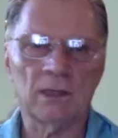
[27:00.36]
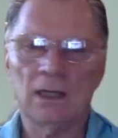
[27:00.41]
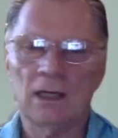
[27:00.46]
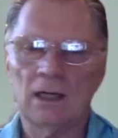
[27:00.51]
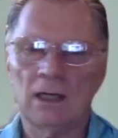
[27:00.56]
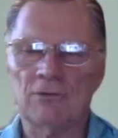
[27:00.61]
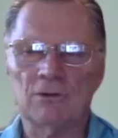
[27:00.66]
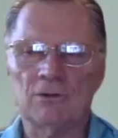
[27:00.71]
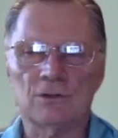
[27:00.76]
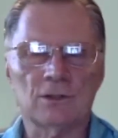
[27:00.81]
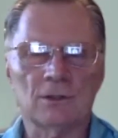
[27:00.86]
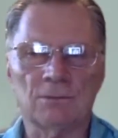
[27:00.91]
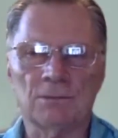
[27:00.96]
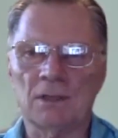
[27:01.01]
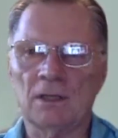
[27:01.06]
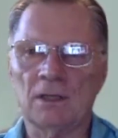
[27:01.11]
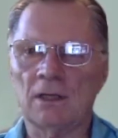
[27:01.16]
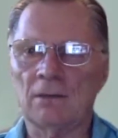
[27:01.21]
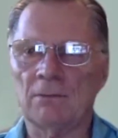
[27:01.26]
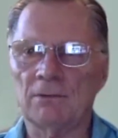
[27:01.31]
if there's
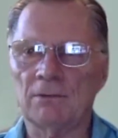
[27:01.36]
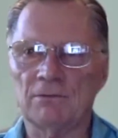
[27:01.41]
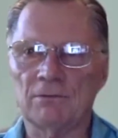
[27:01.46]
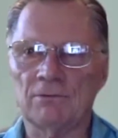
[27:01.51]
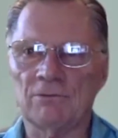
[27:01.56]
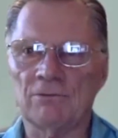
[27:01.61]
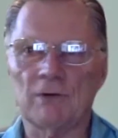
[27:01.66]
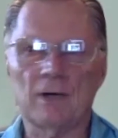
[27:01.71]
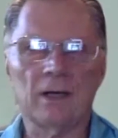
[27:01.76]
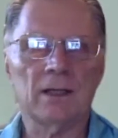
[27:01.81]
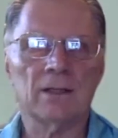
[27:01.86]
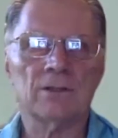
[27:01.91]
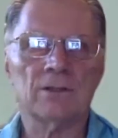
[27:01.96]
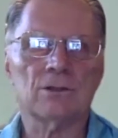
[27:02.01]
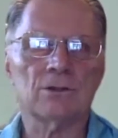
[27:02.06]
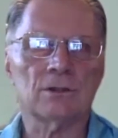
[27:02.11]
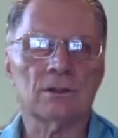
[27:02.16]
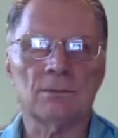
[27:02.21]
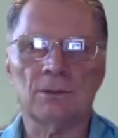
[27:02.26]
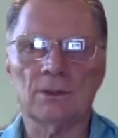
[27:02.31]
something coming from France
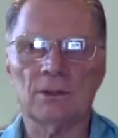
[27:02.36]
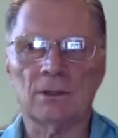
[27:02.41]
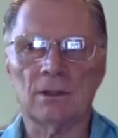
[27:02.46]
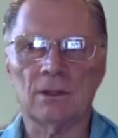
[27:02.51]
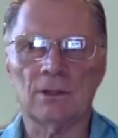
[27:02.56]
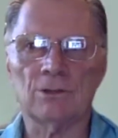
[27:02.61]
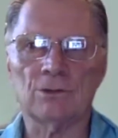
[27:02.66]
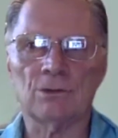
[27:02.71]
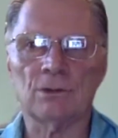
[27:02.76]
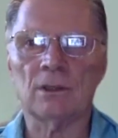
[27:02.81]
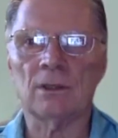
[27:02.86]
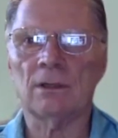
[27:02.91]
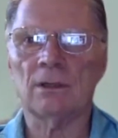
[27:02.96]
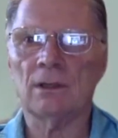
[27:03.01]
or some other country,